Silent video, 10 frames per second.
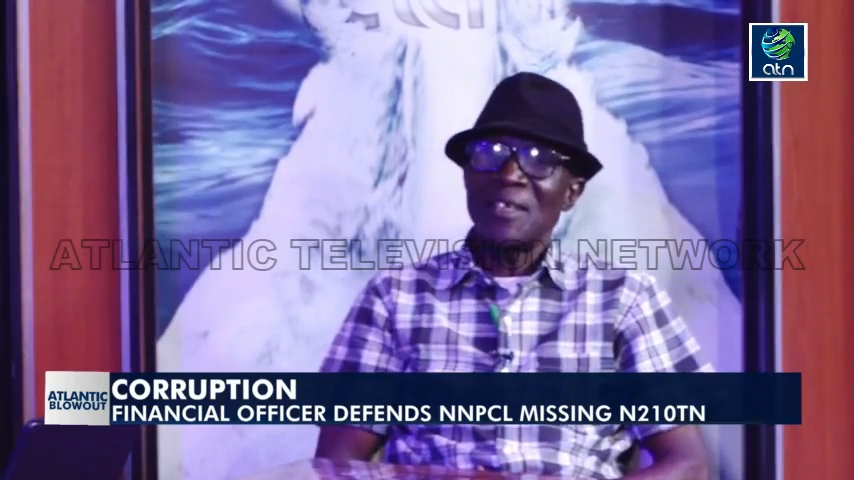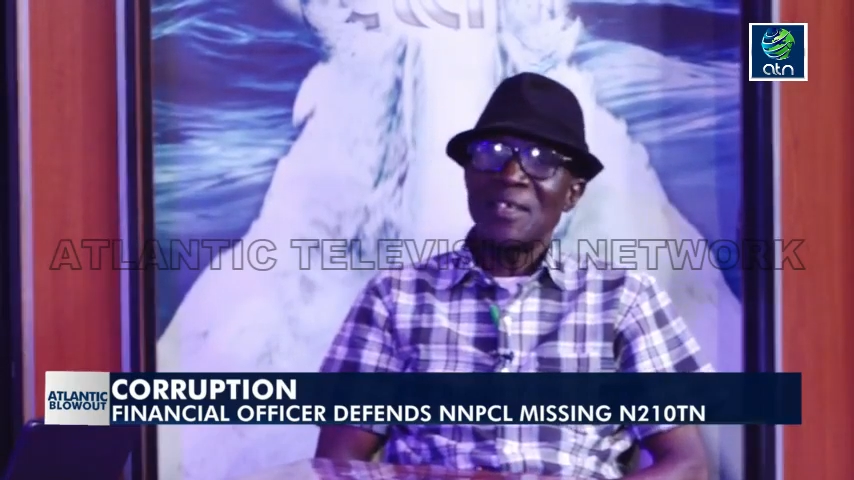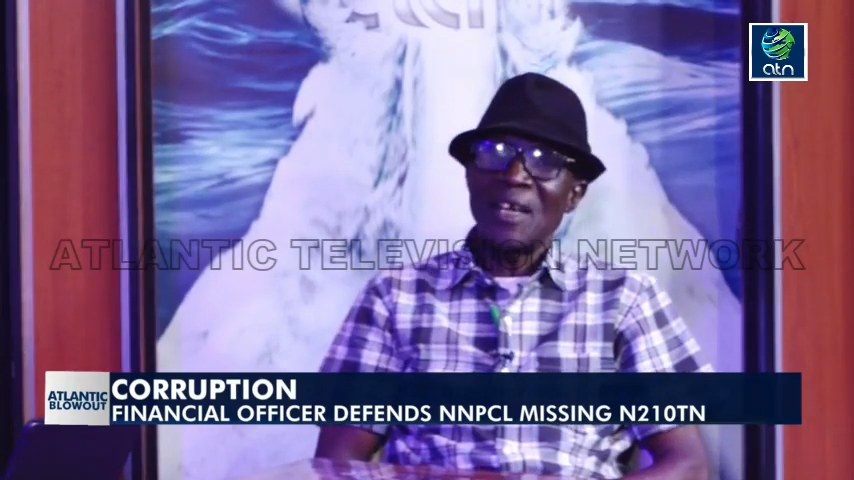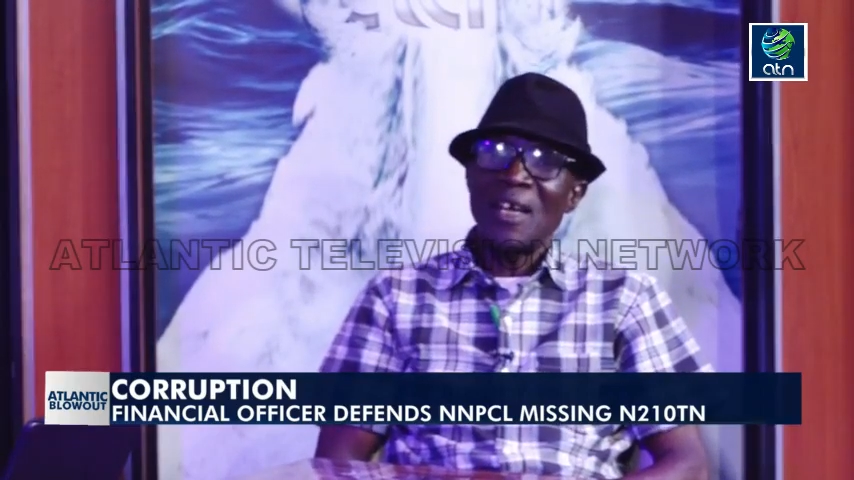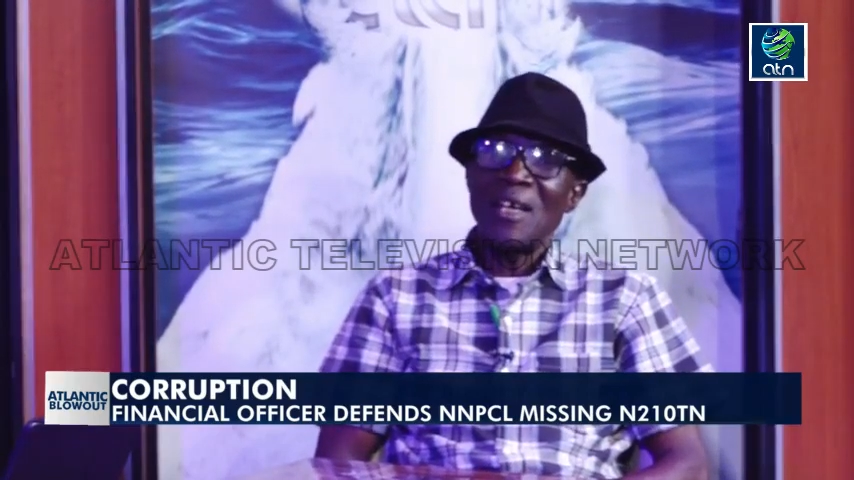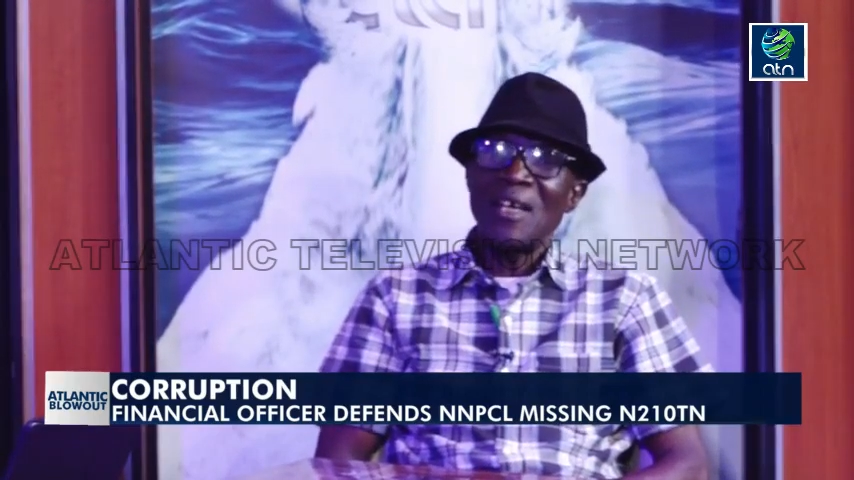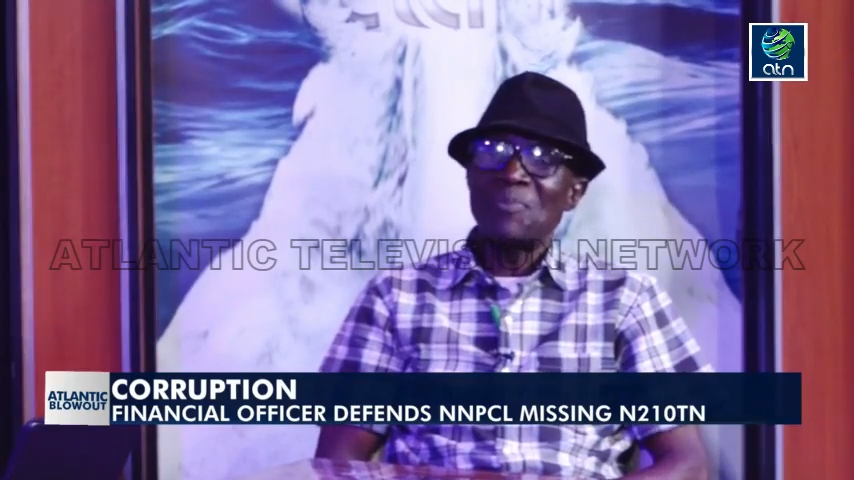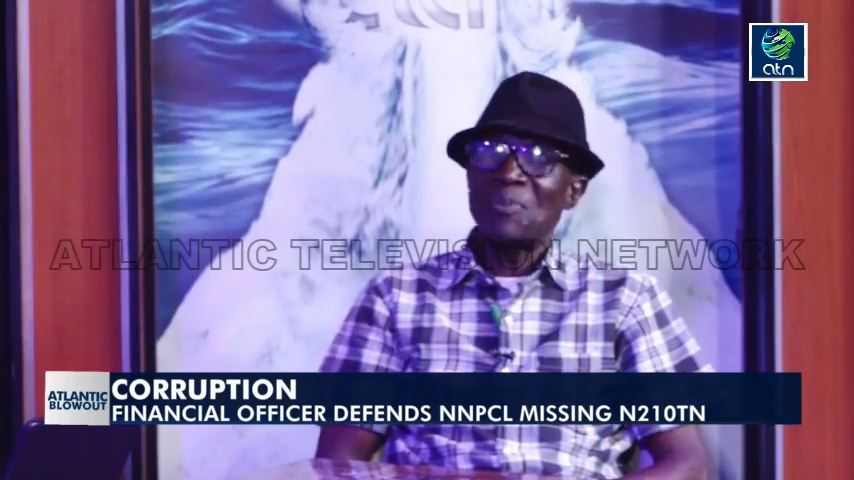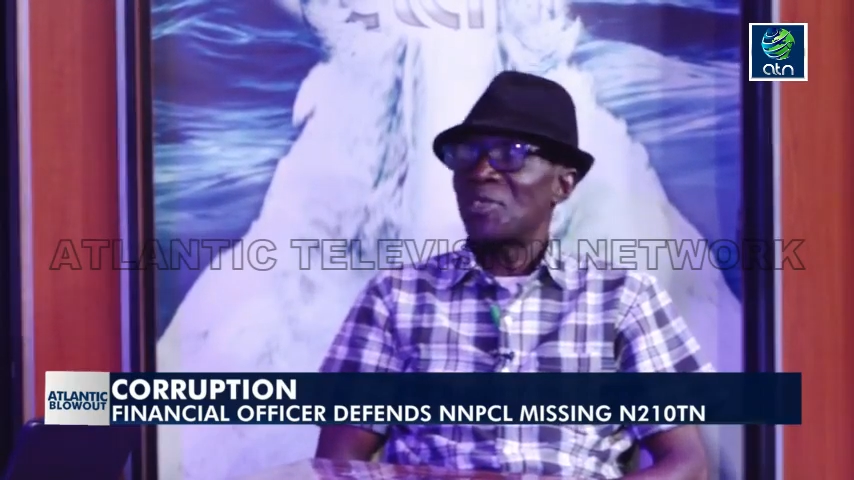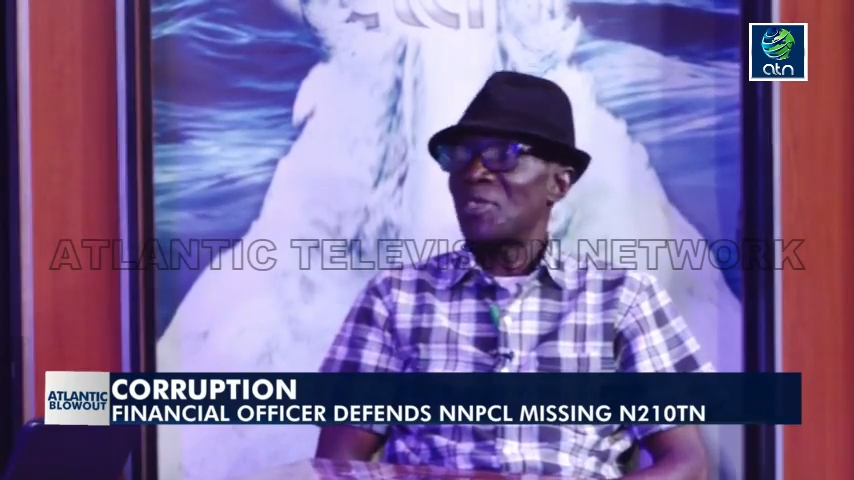
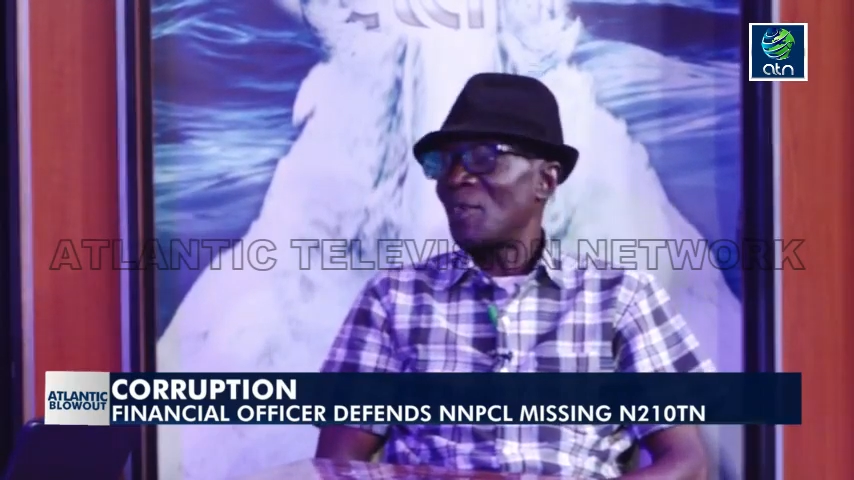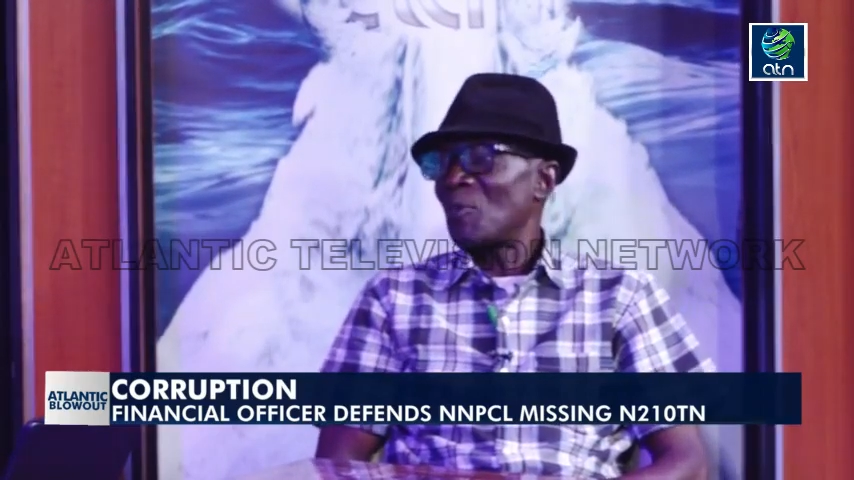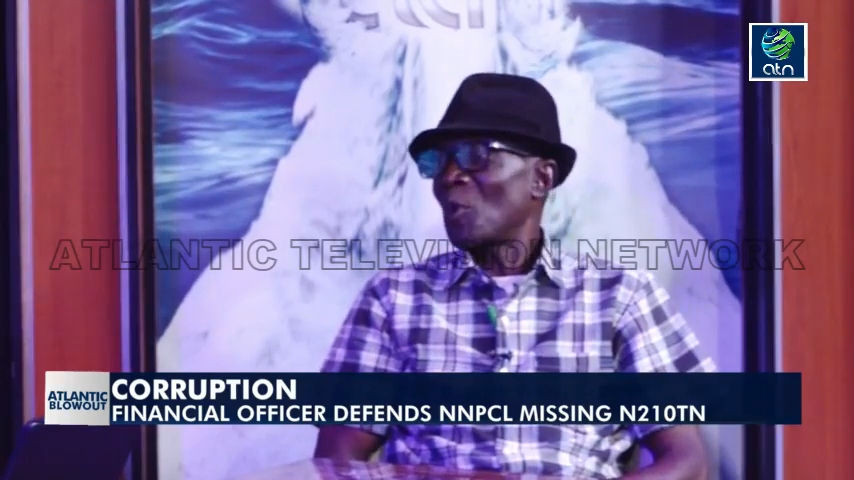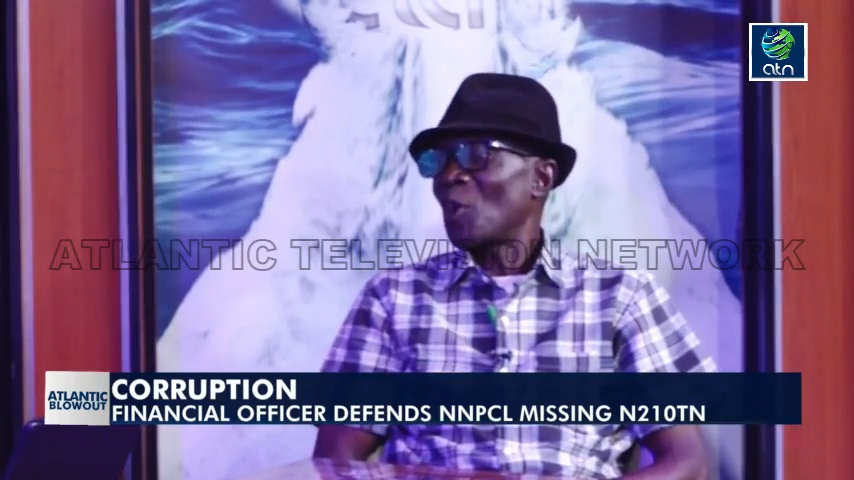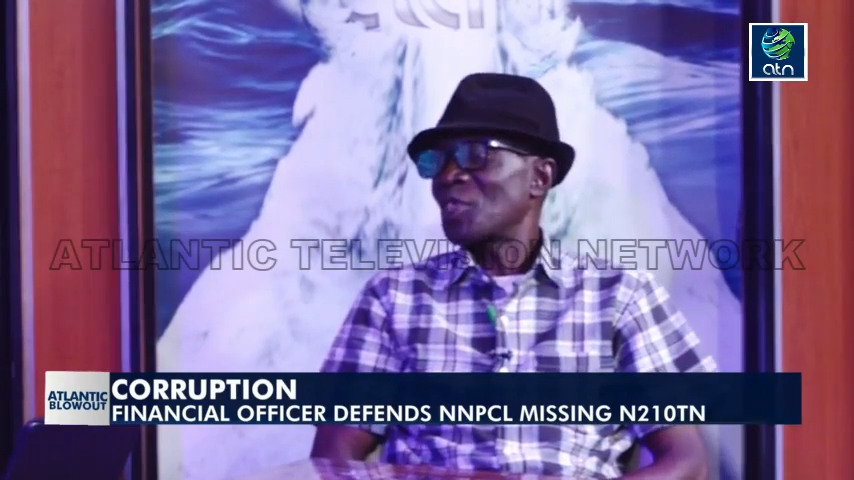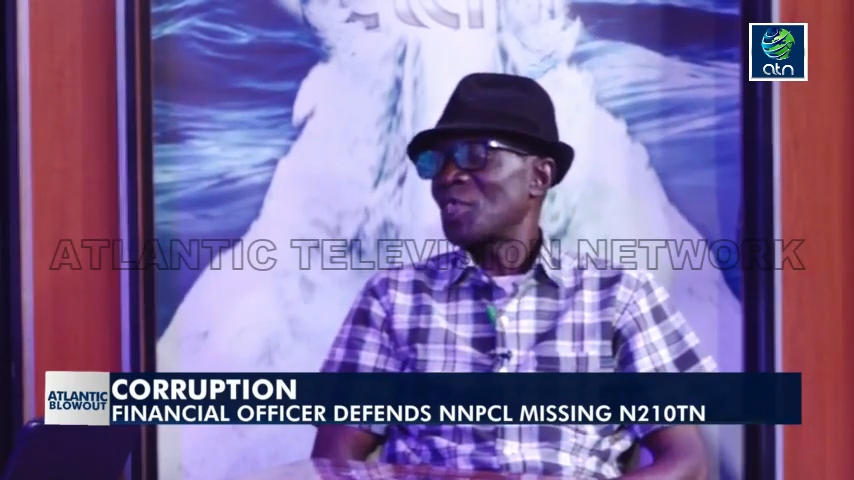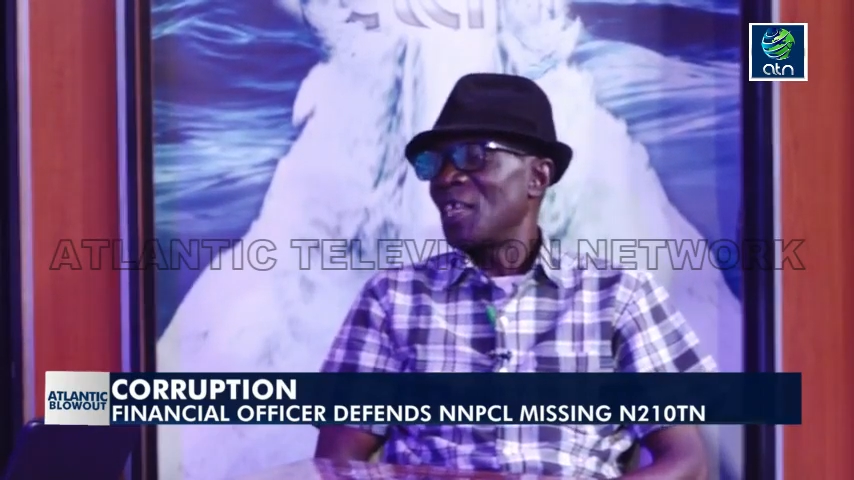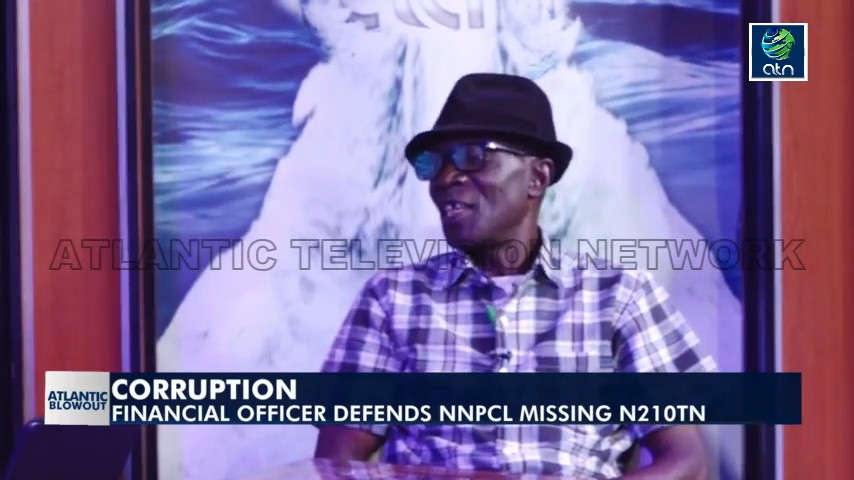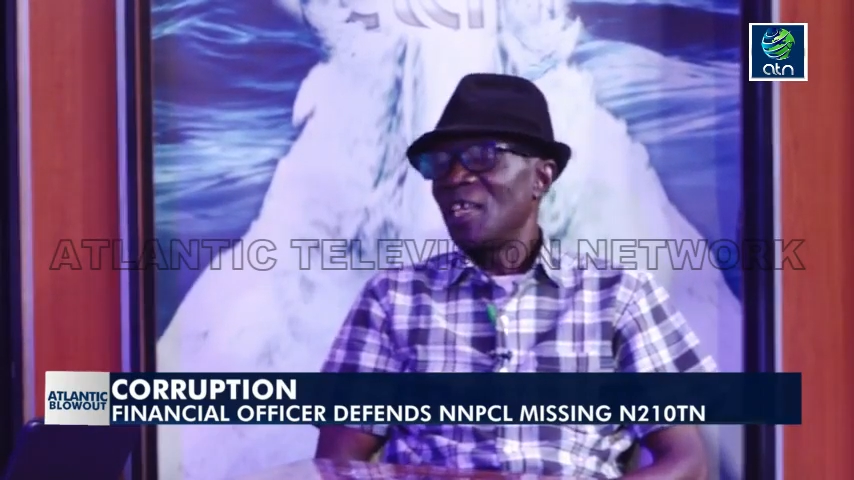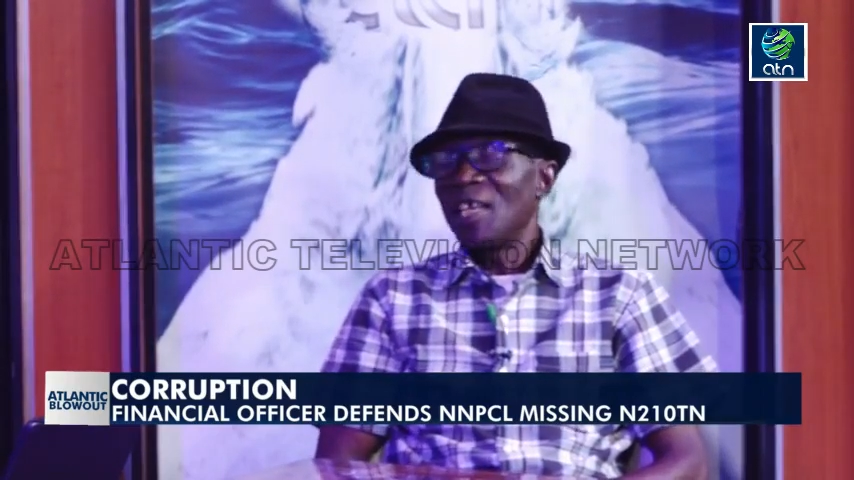NNPCL will not say
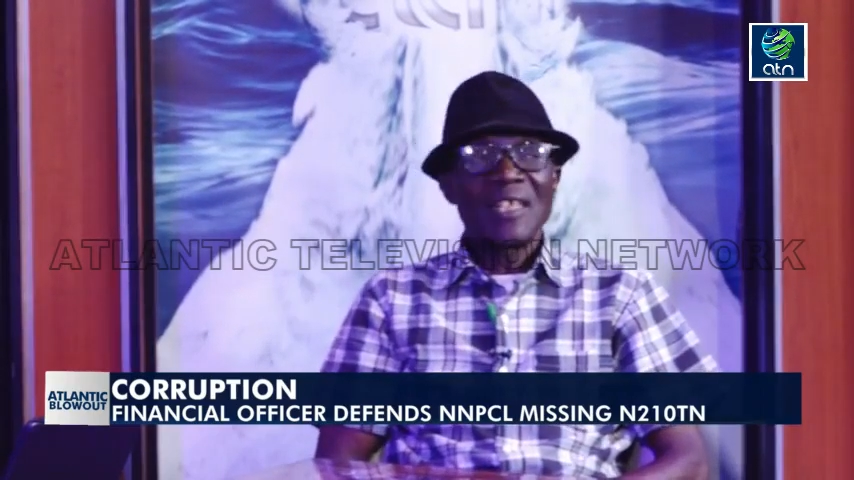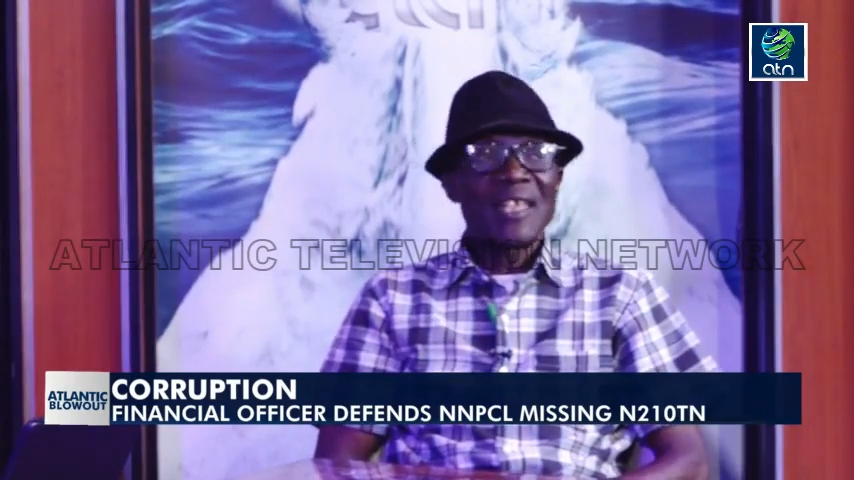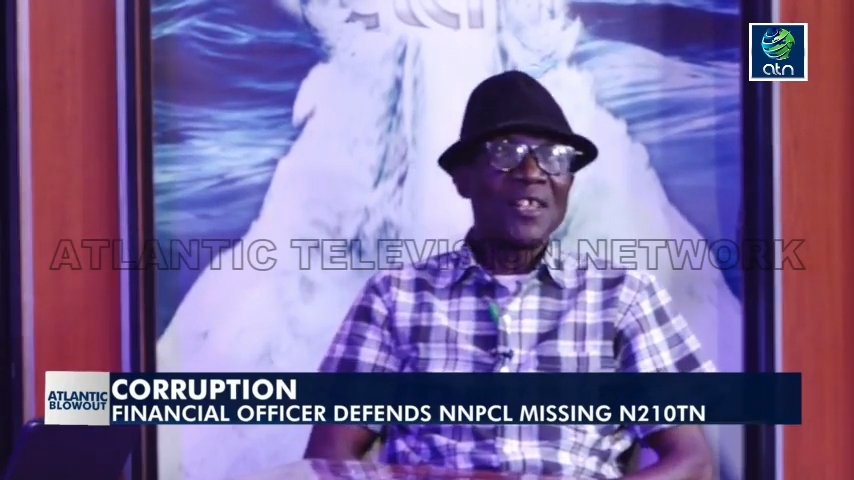that